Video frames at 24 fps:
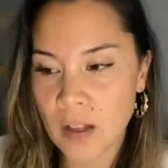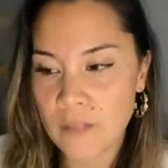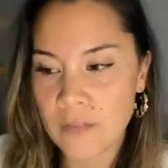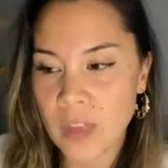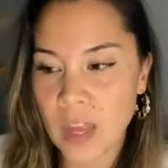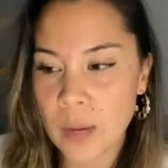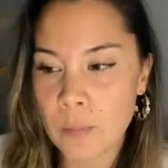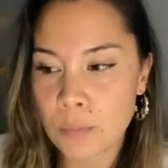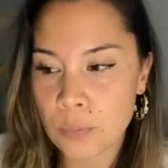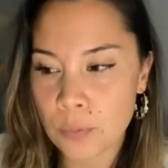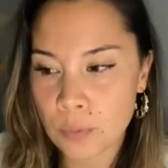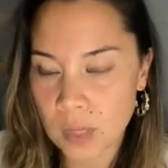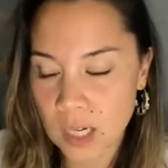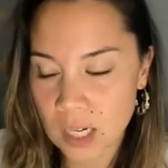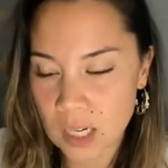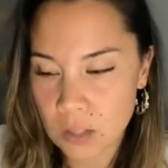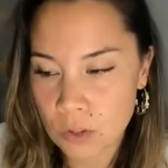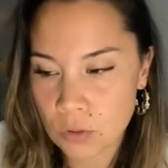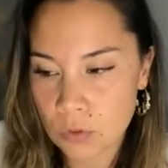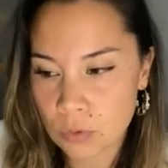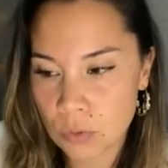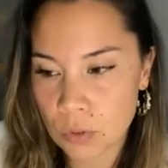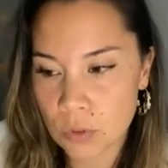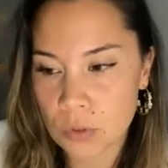and they bring
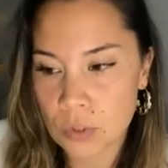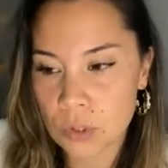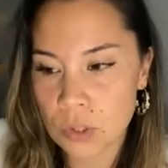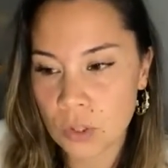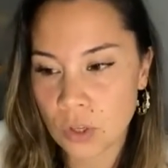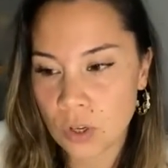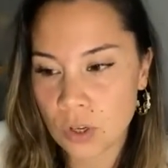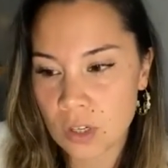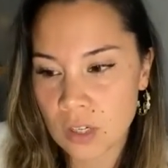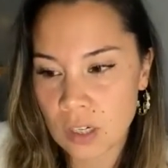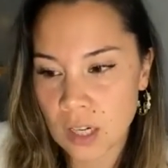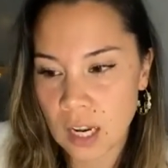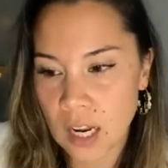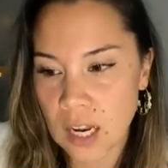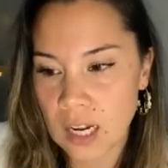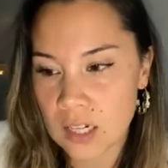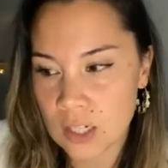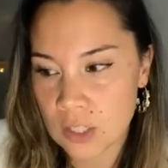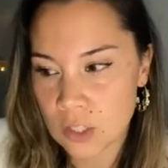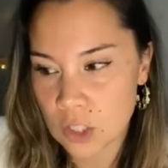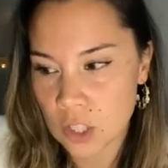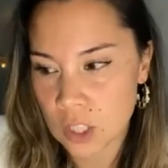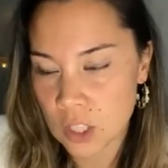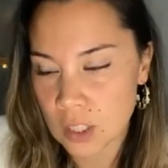through certain
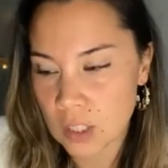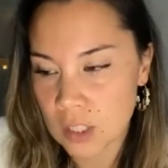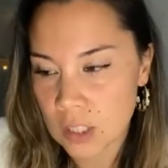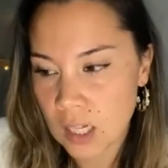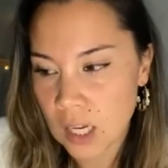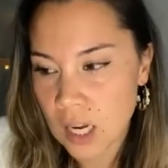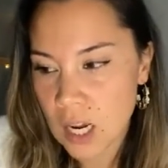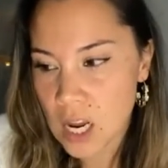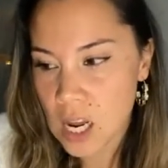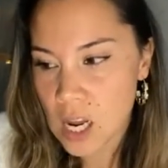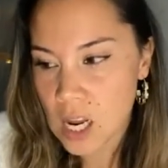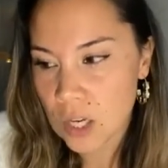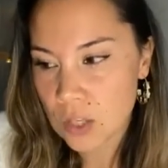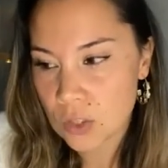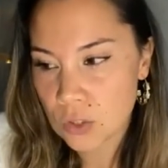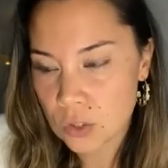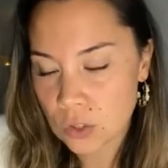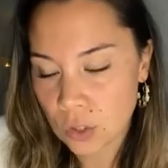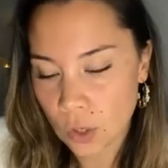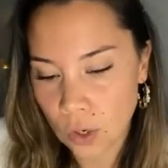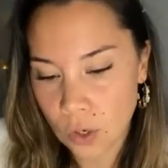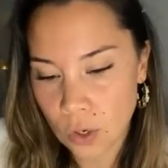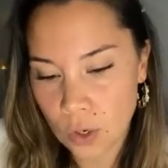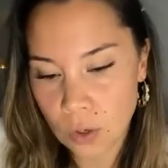energies.
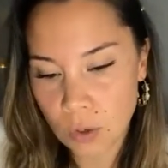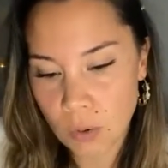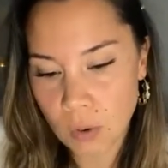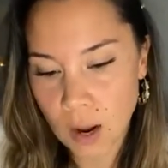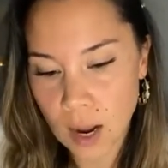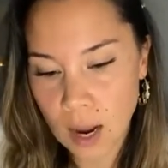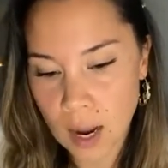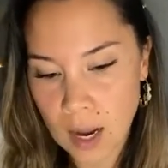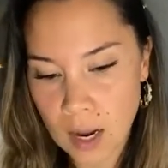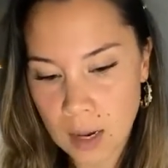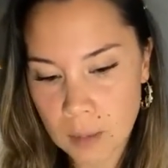So